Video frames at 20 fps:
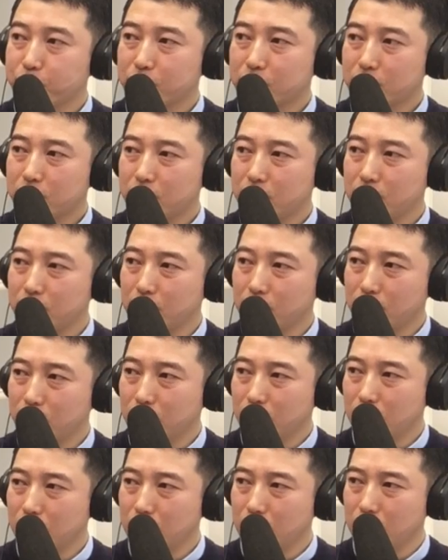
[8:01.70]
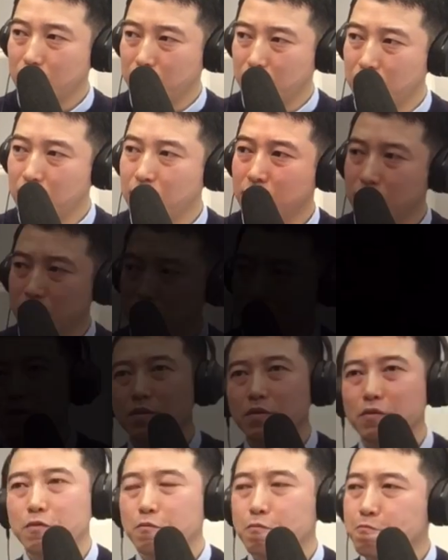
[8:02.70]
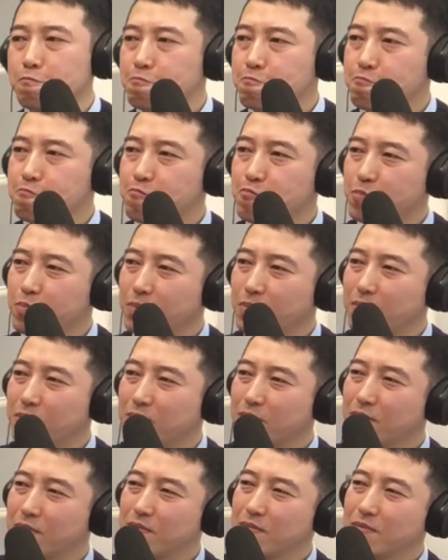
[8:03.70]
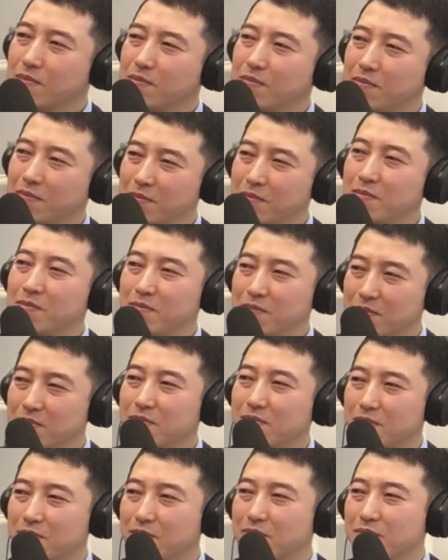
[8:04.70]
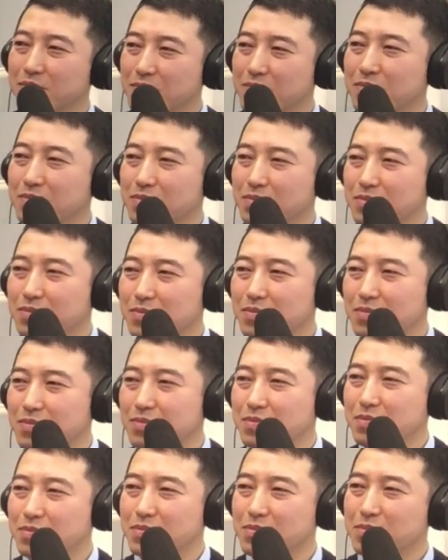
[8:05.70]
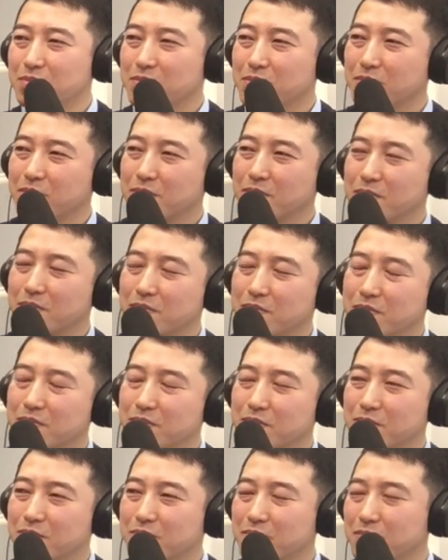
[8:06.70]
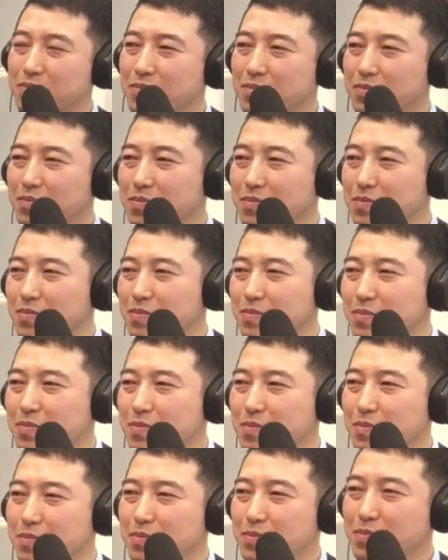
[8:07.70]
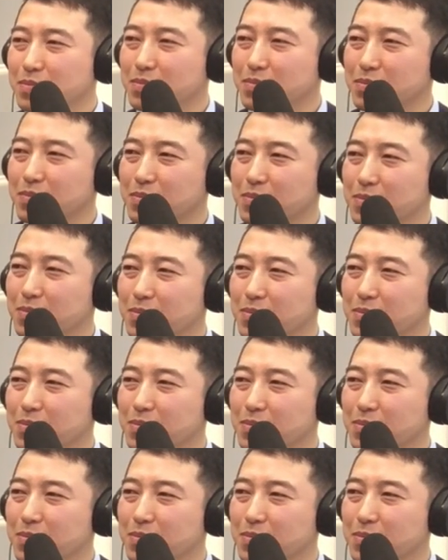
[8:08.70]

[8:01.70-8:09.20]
No words are spoken by the person on screen.